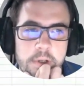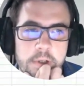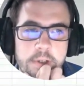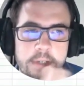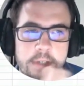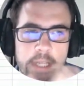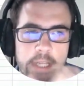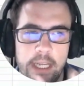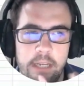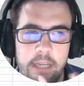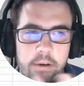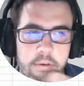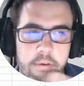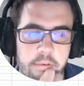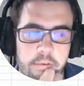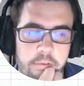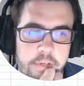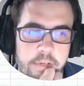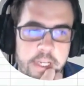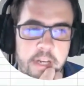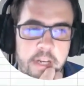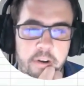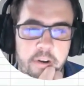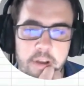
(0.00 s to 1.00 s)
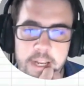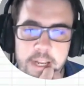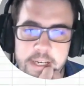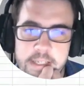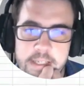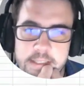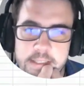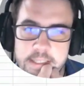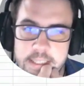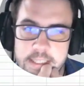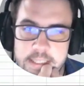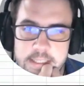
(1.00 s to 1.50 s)
10 rand
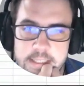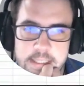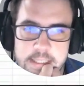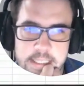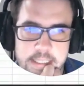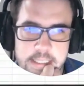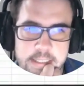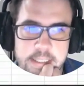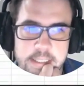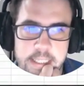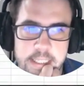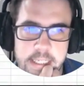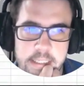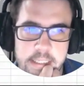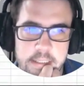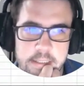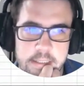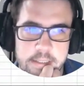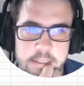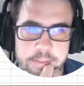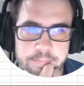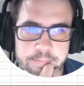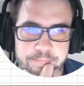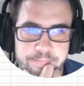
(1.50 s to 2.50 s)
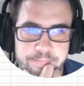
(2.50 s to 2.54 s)
and 16 cents.